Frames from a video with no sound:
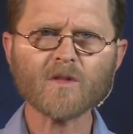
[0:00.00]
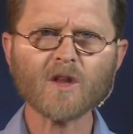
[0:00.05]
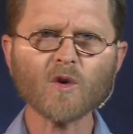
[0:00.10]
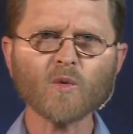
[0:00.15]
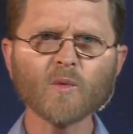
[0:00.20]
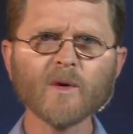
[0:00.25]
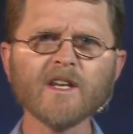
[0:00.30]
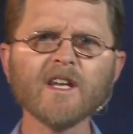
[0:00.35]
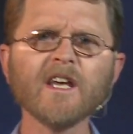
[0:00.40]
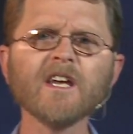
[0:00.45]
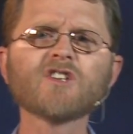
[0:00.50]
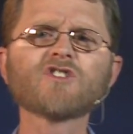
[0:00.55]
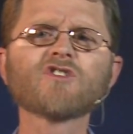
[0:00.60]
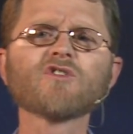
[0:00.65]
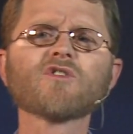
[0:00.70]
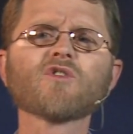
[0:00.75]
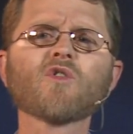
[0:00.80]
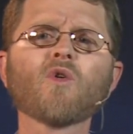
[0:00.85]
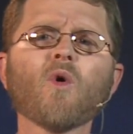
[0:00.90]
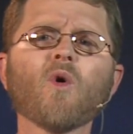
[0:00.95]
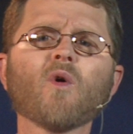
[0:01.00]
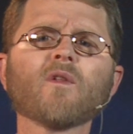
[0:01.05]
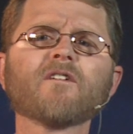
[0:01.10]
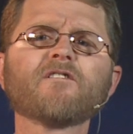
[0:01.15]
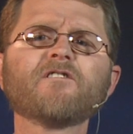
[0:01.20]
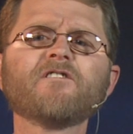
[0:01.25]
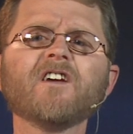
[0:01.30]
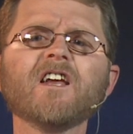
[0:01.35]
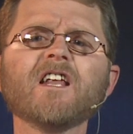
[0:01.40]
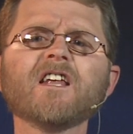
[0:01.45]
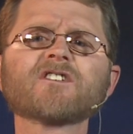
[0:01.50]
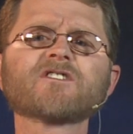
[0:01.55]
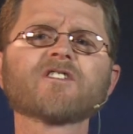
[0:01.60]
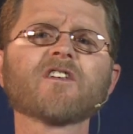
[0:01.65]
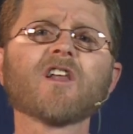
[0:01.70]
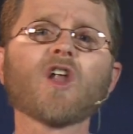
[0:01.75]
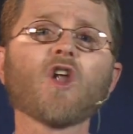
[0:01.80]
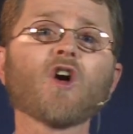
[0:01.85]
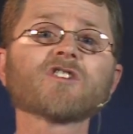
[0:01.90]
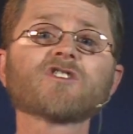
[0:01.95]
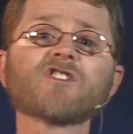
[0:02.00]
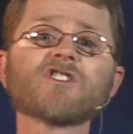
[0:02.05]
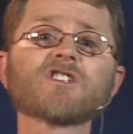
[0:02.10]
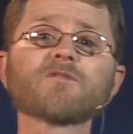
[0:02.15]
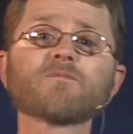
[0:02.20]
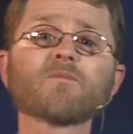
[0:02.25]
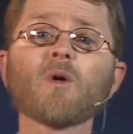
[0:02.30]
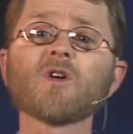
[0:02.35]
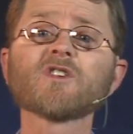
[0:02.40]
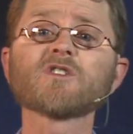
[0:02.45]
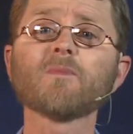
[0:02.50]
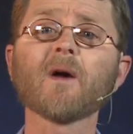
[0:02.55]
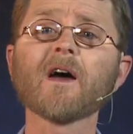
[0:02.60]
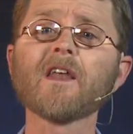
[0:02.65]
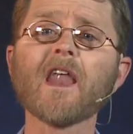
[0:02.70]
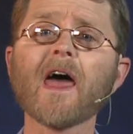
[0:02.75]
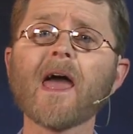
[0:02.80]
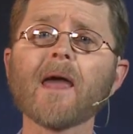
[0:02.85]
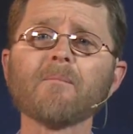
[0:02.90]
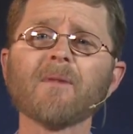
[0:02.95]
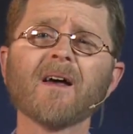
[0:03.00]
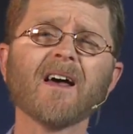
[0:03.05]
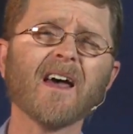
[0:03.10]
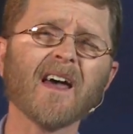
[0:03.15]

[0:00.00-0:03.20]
We need to call the feelings and the loss response by name.